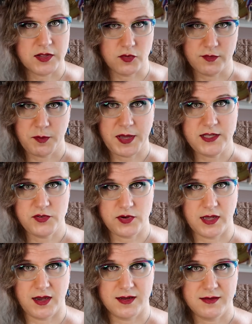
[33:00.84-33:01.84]
do have a
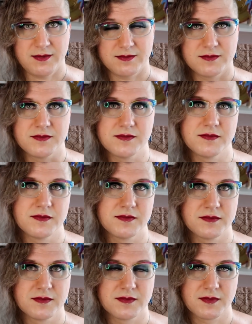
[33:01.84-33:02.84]
Patreon.
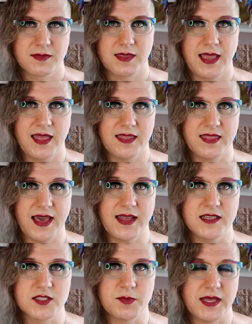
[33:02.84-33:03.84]
And that
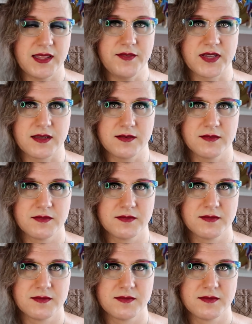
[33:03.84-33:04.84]
is my living.
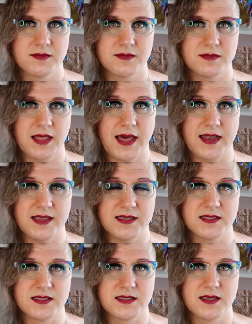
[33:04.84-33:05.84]
That
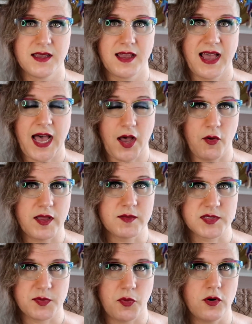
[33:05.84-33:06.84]
is how I am
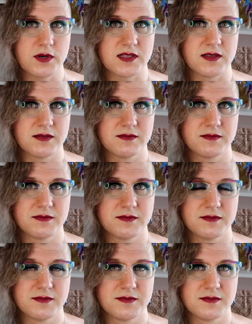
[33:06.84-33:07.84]
supported.
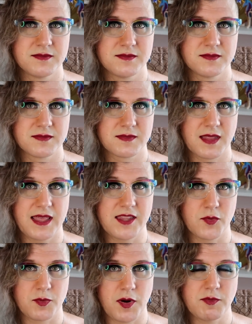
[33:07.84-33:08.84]
And
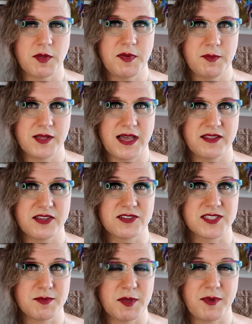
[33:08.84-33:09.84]
there are probably people out there
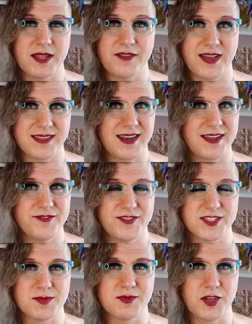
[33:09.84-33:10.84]
simply by the fact that I am
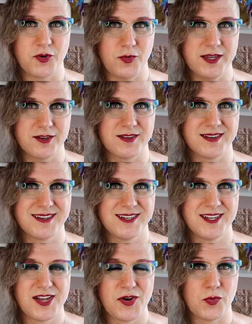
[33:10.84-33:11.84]
visibly queer
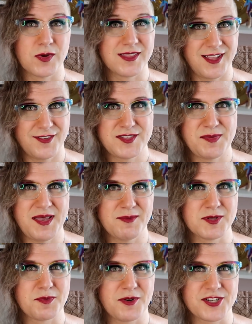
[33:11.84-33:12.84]
would love to be
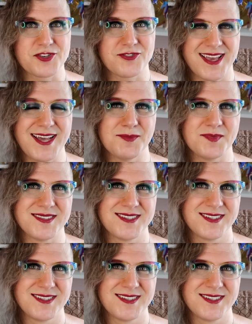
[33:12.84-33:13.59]
able to pressure them